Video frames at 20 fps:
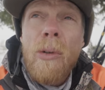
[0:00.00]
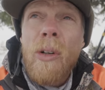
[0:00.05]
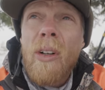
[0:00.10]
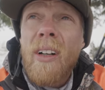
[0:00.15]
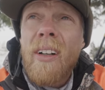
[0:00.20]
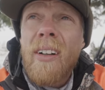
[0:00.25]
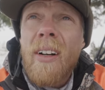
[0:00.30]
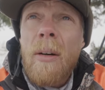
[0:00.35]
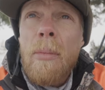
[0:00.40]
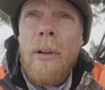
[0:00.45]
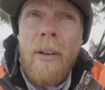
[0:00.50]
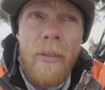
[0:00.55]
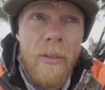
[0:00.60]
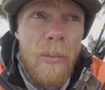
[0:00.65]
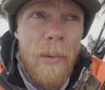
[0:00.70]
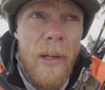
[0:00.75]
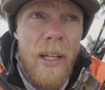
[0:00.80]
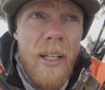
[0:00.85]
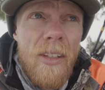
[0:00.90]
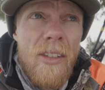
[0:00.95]
put on our puffy
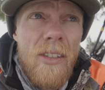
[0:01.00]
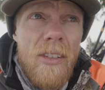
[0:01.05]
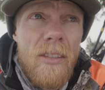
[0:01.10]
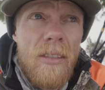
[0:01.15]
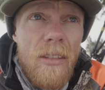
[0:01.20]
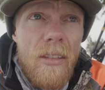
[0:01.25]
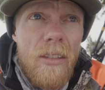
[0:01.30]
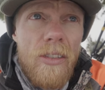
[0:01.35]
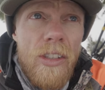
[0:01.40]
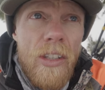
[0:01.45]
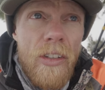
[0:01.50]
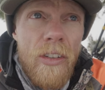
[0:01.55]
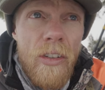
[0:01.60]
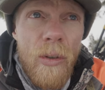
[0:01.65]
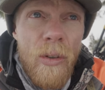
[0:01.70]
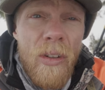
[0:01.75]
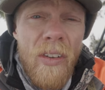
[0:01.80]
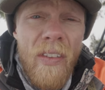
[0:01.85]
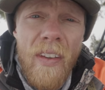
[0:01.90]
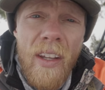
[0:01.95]
pants. She's
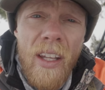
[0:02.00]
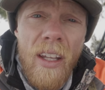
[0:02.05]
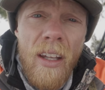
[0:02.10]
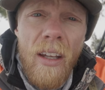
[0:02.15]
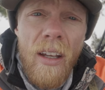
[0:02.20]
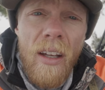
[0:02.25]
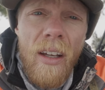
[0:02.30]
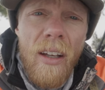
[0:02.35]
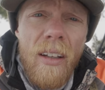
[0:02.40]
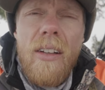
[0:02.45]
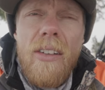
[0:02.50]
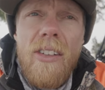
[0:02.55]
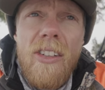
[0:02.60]
using the uh,